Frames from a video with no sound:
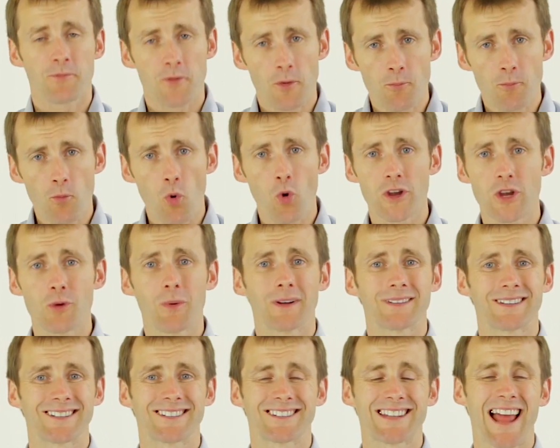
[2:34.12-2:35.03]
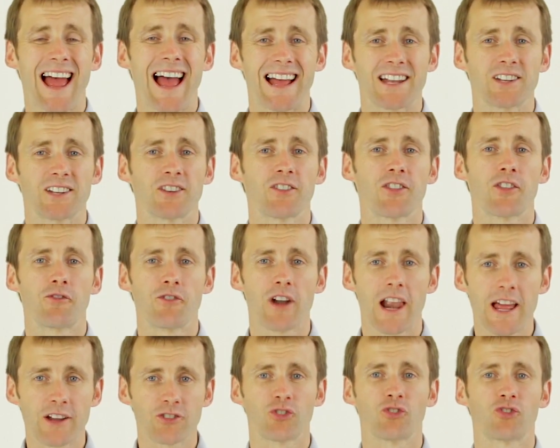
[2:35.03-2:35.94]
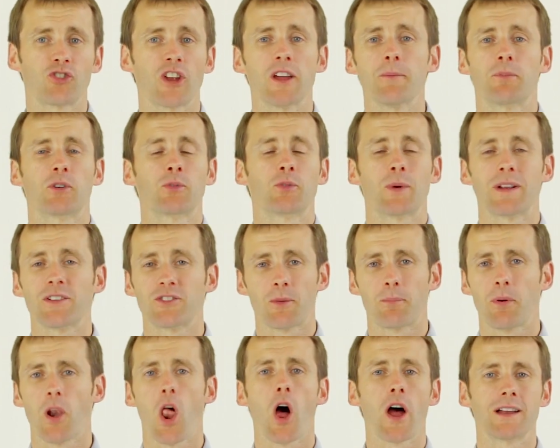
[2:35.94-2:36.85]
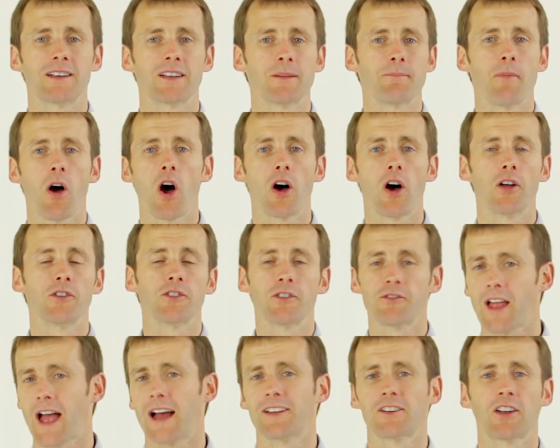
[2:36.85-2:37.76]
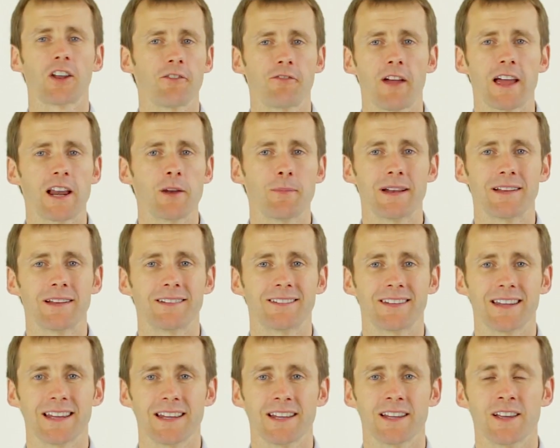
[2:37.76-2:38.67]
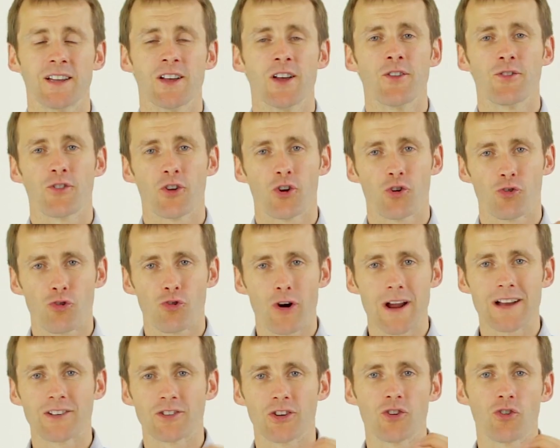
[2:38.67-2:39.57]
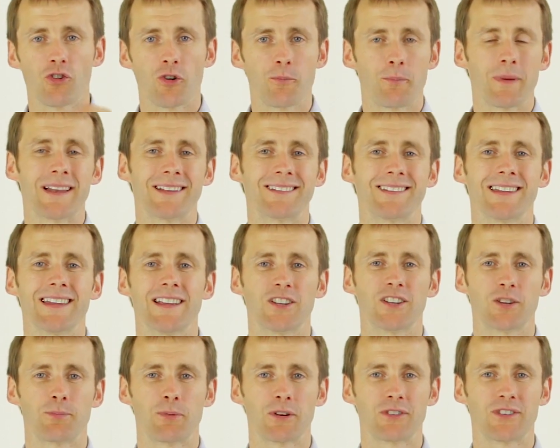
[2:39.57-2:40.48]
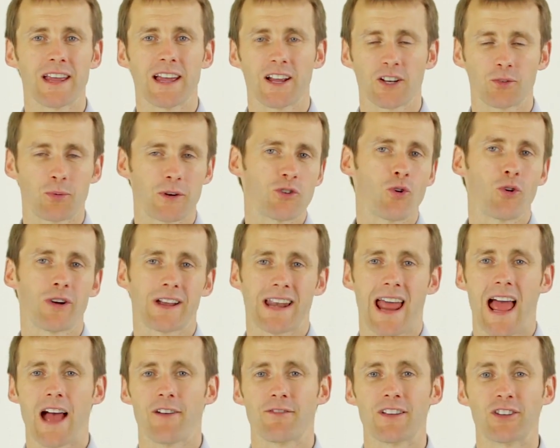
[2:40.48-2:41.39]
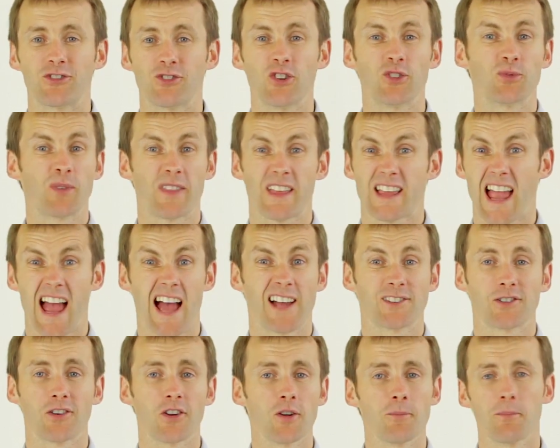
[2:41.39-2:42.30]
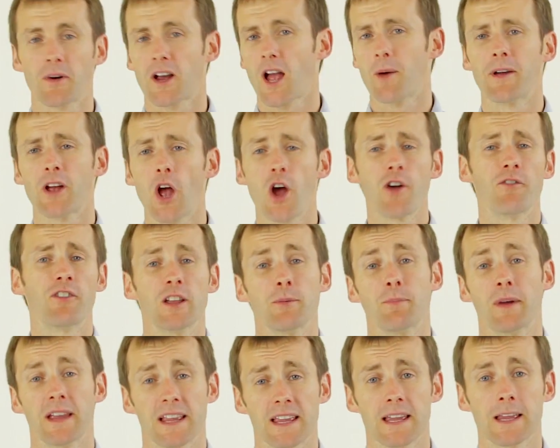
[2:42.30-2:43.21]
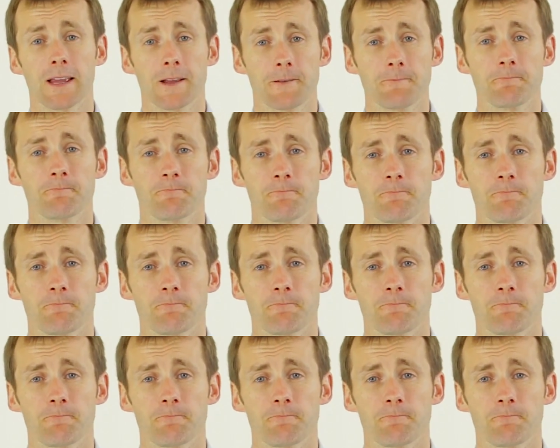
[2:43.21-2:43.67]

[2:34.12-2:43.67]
The more you understand the relationship between supply and demand of candidate availability, the greater your ability to predict when you're going to have issues with a candidate becoming overly picky.